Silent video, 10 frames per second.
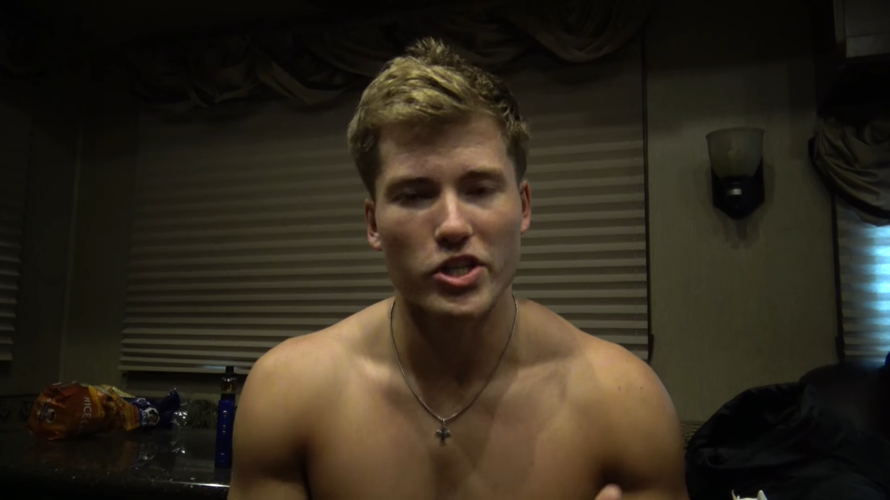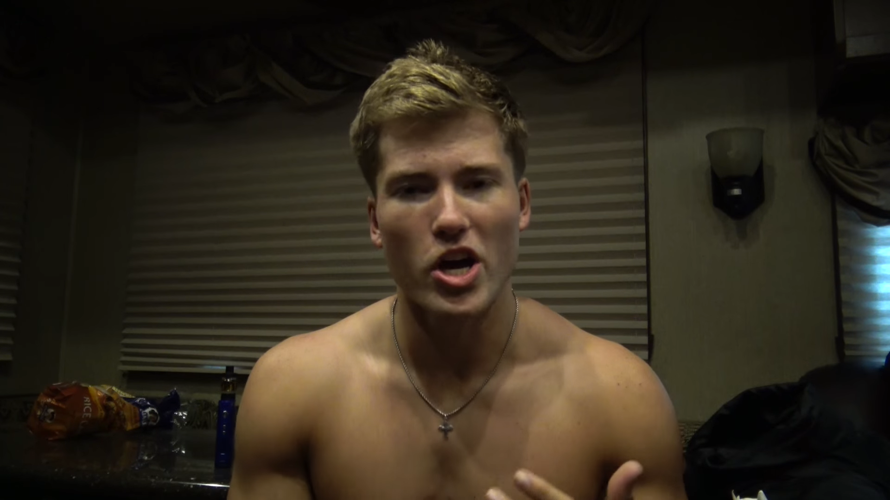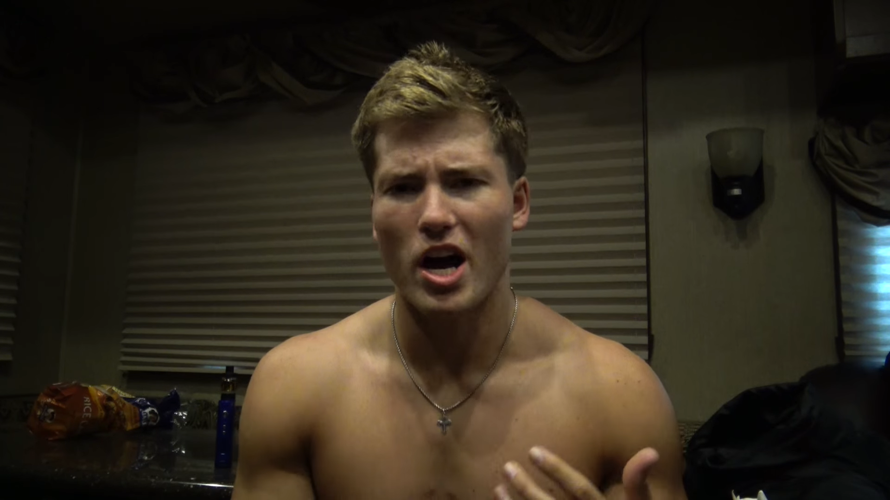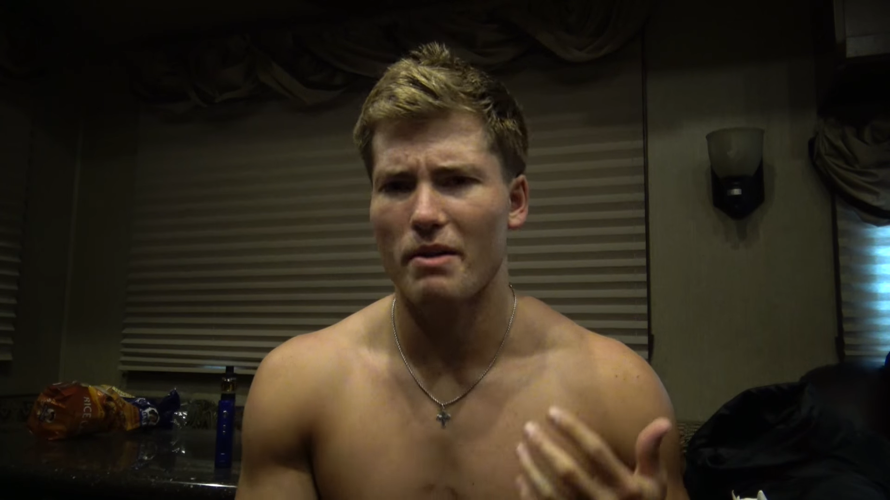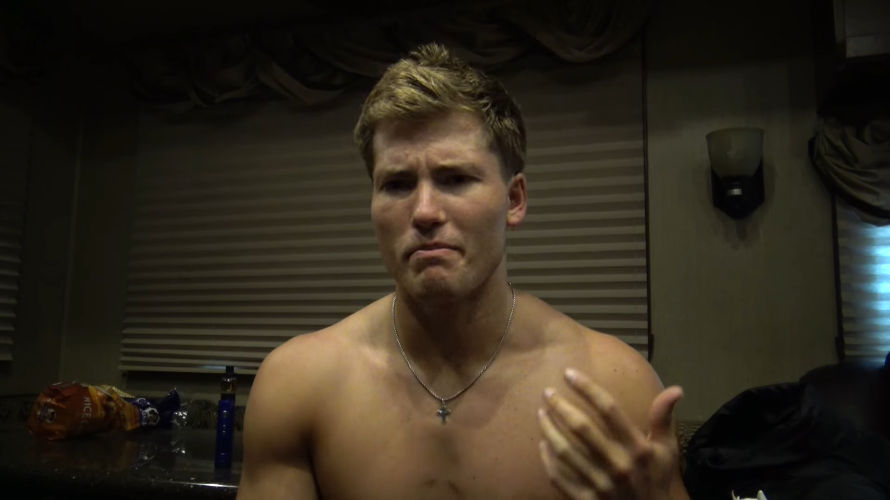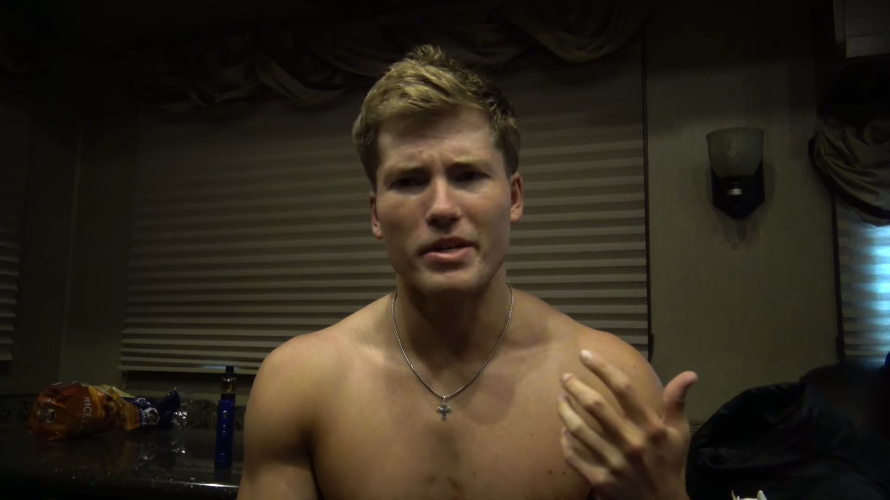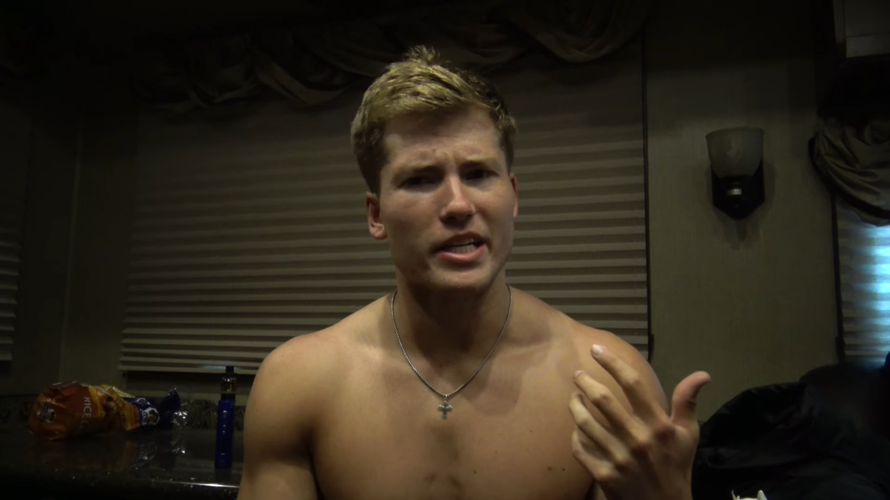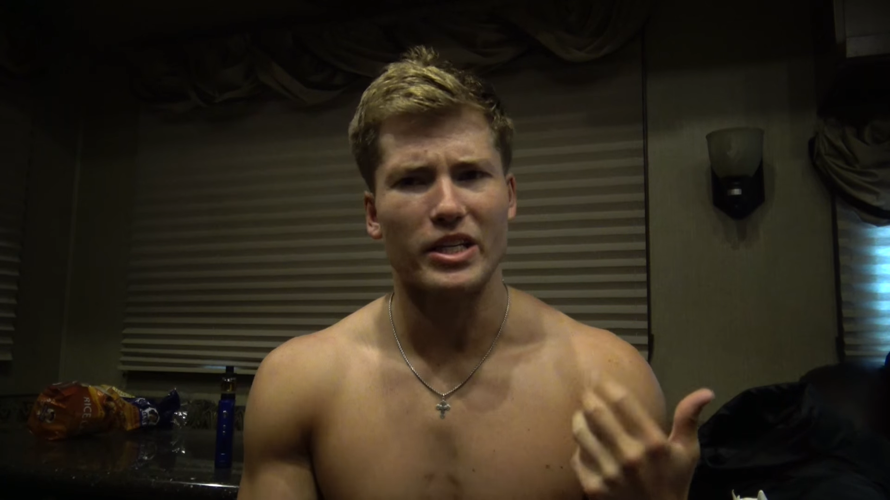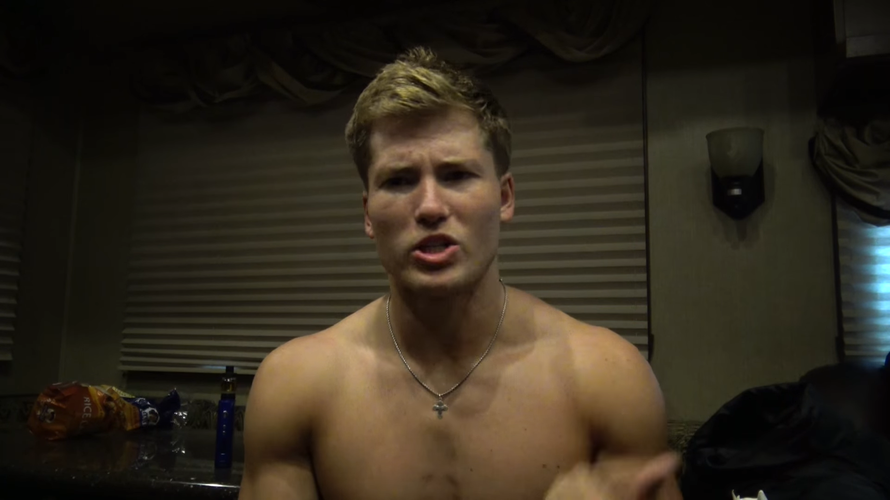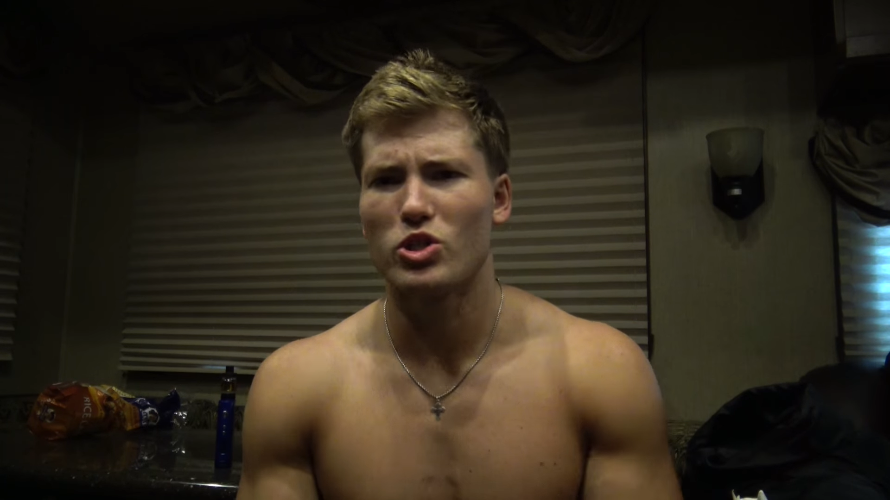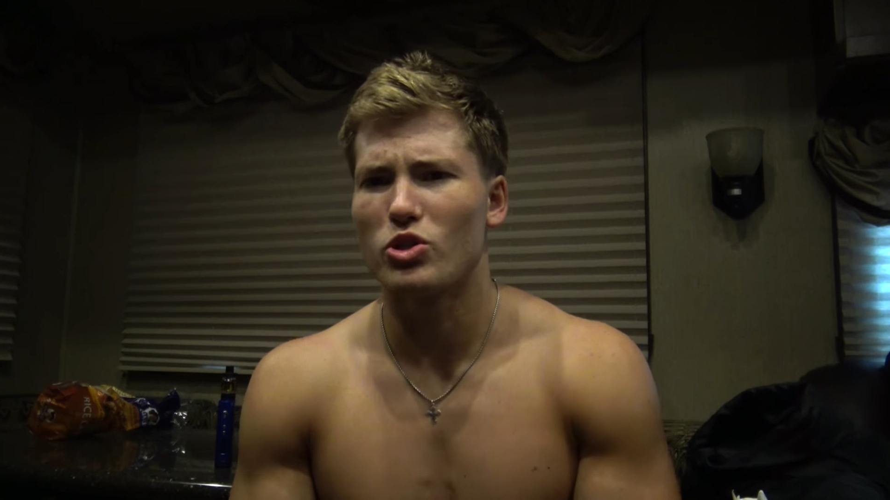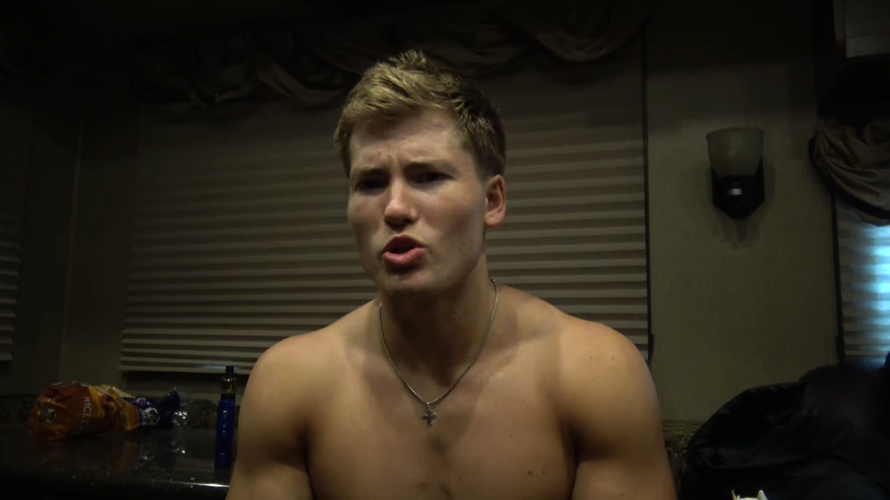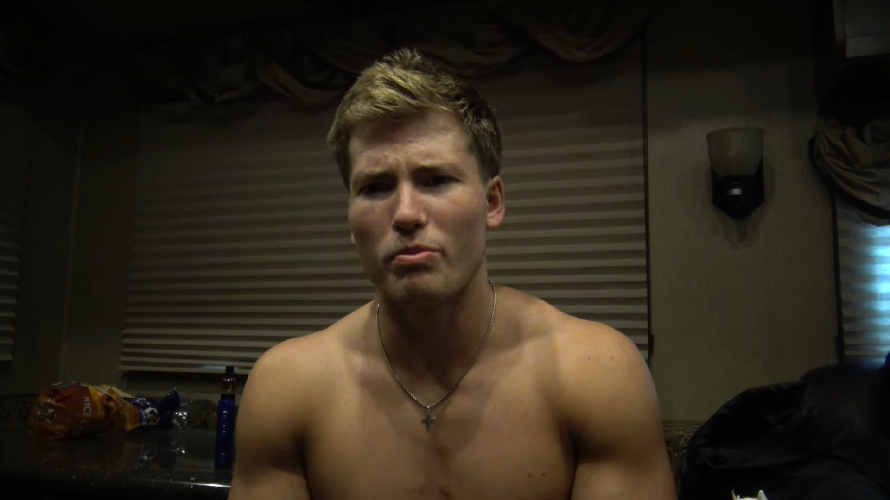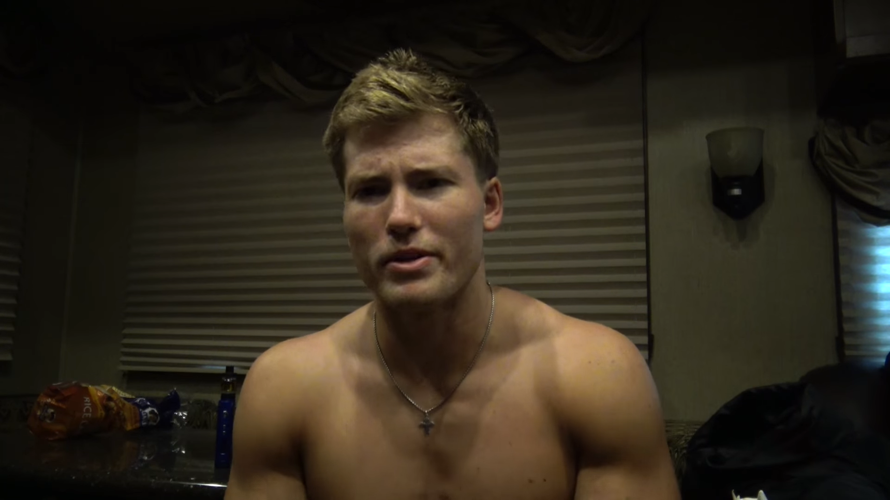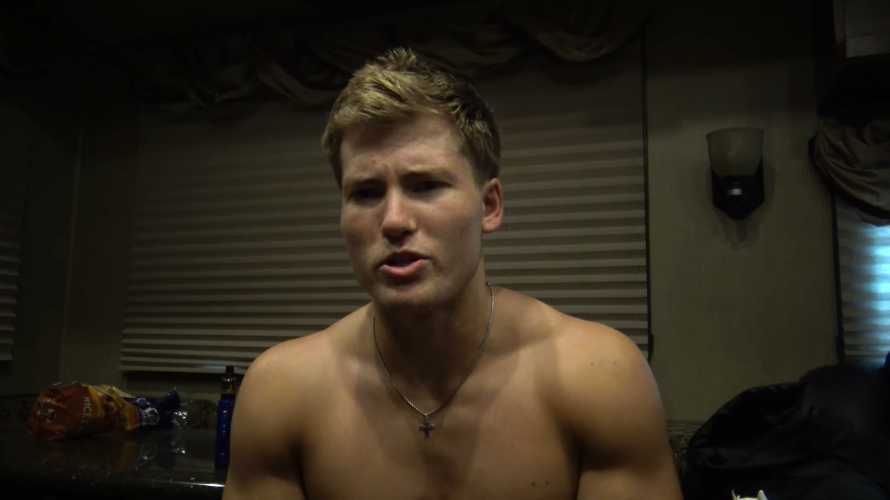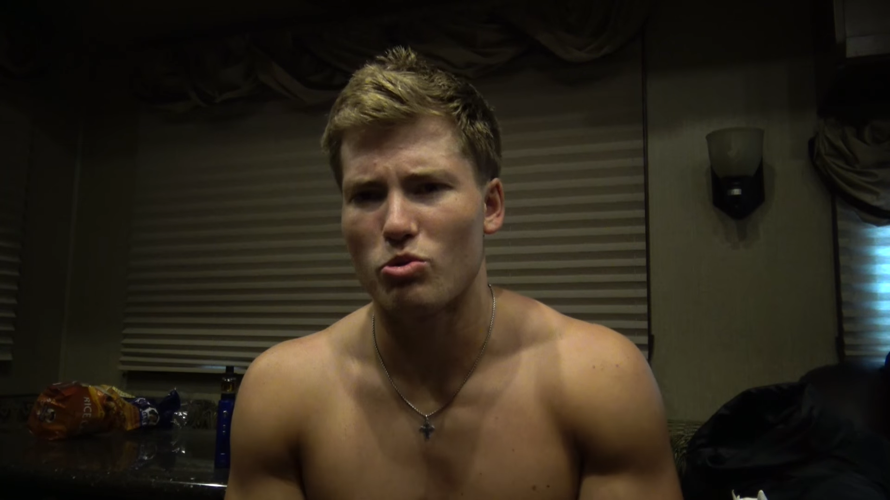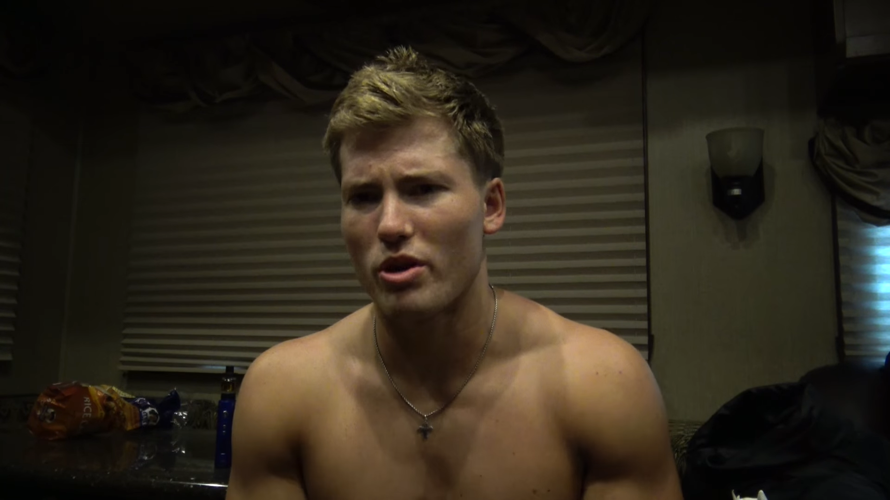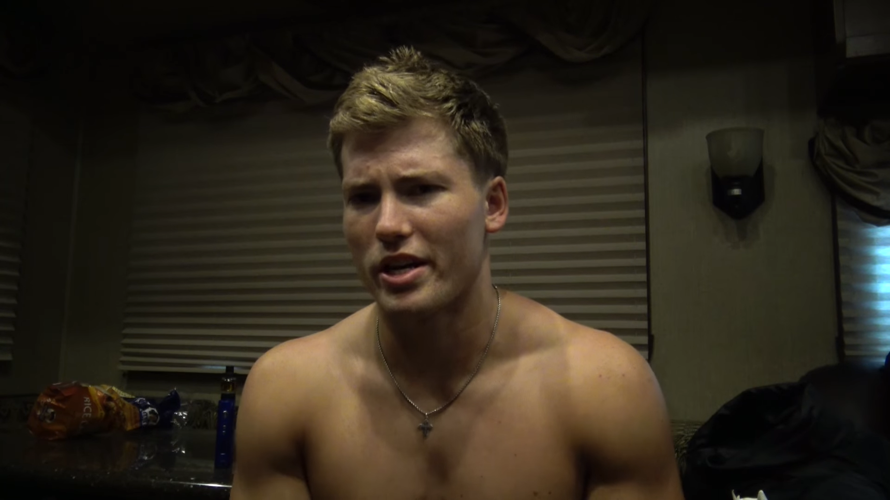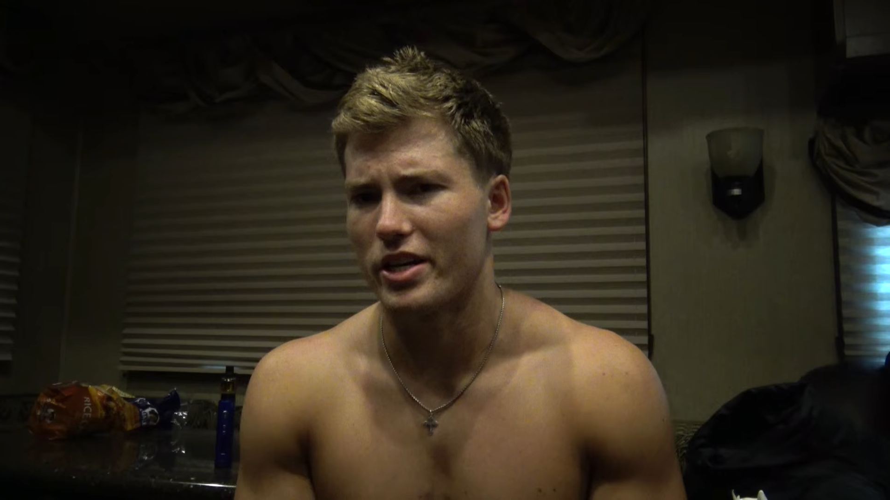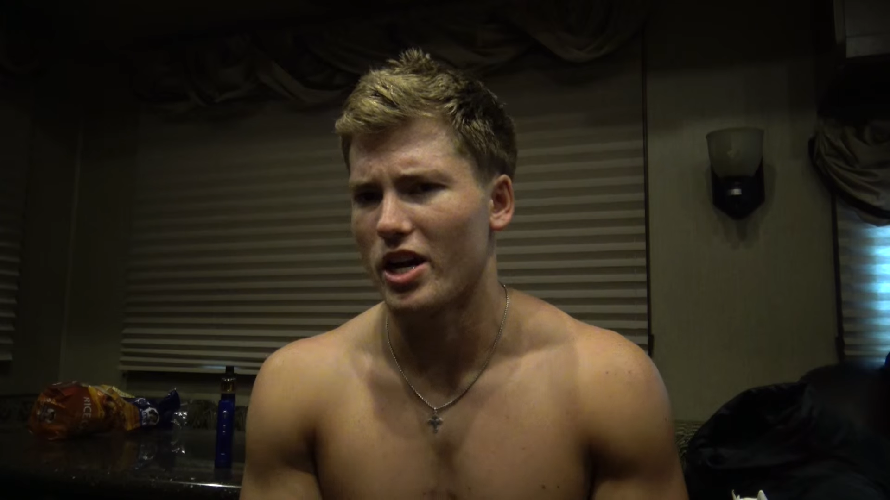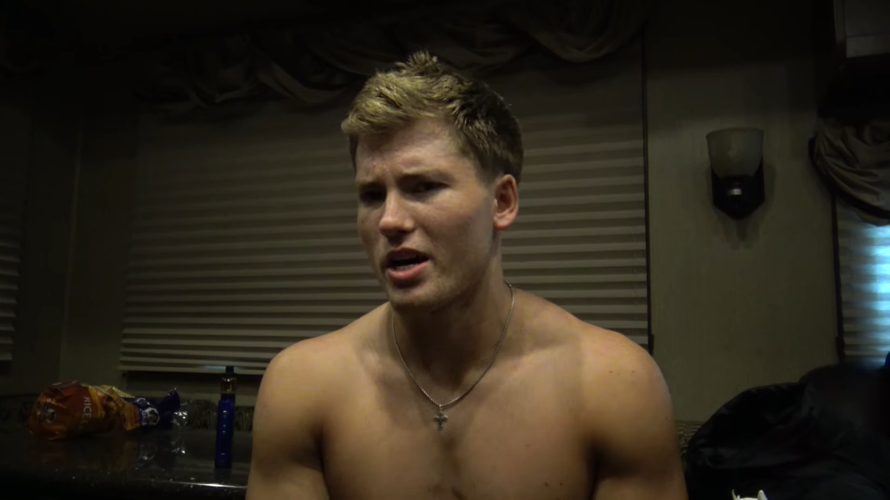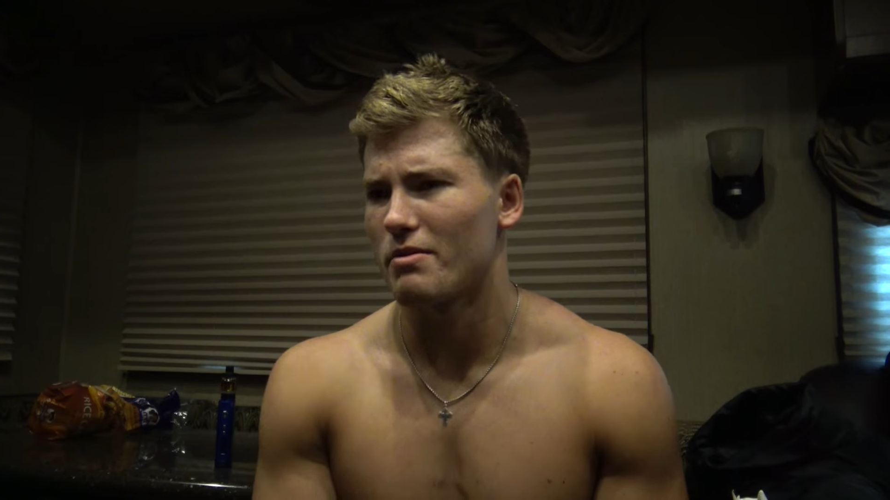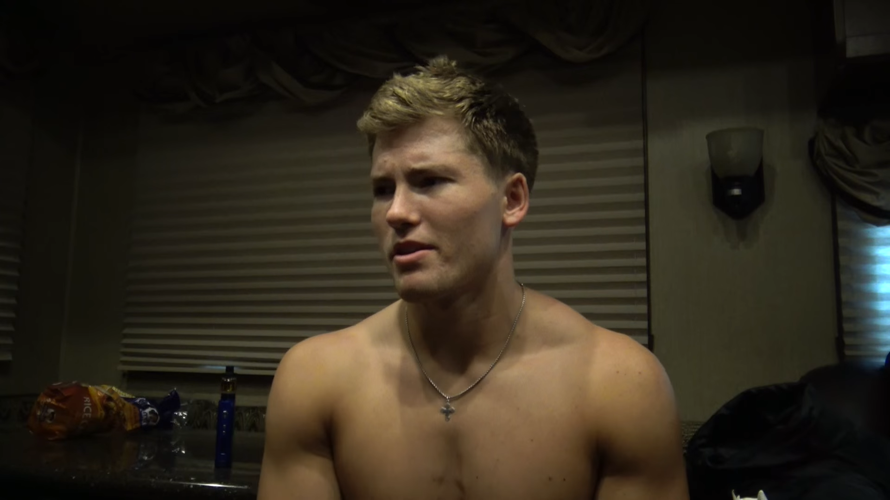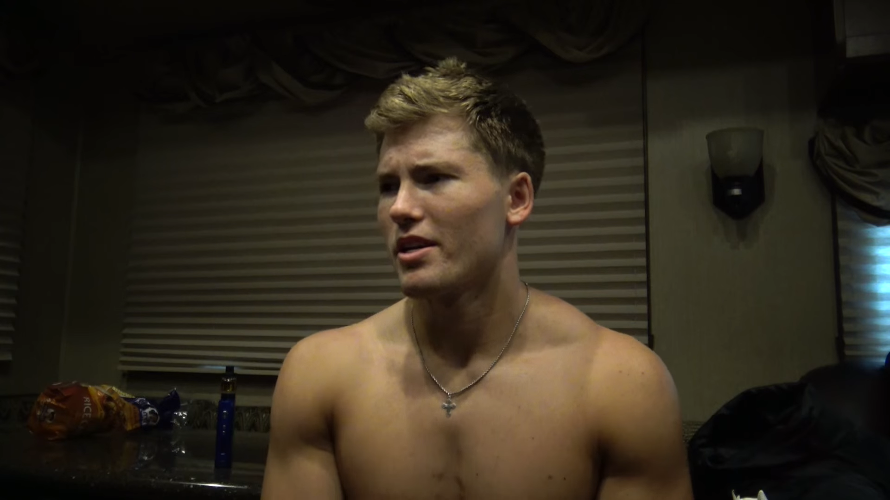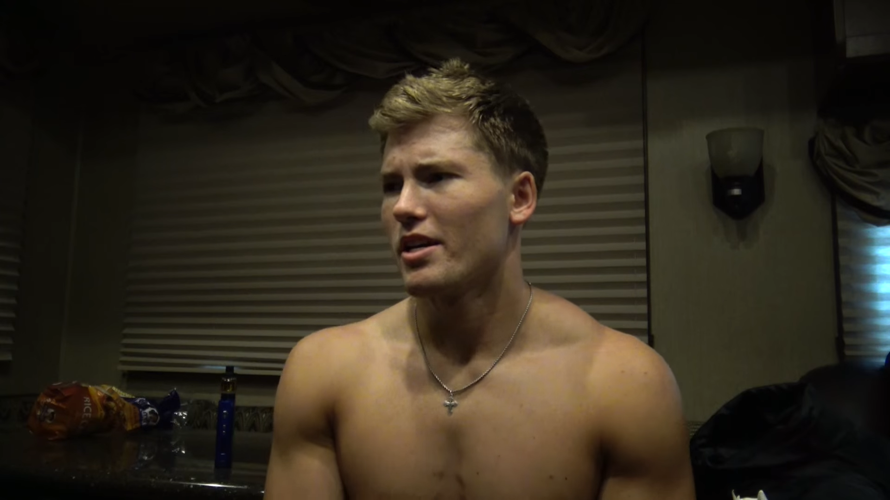not being stupid shredded, not